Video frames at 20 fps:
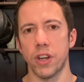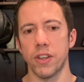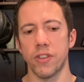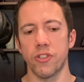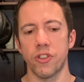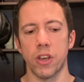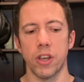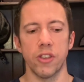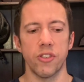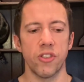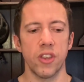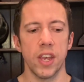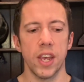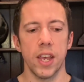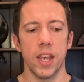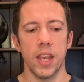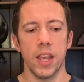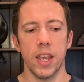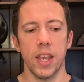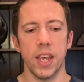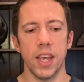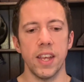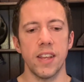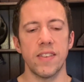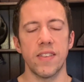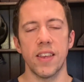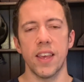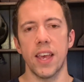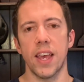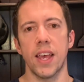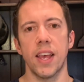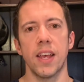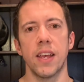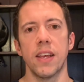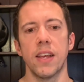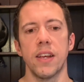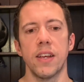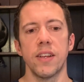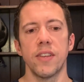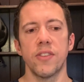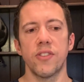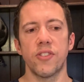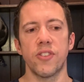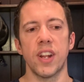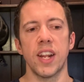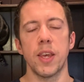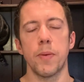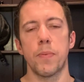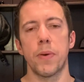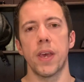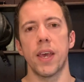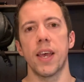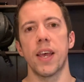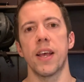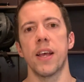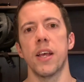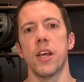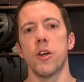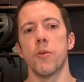So it's eating, sleeping,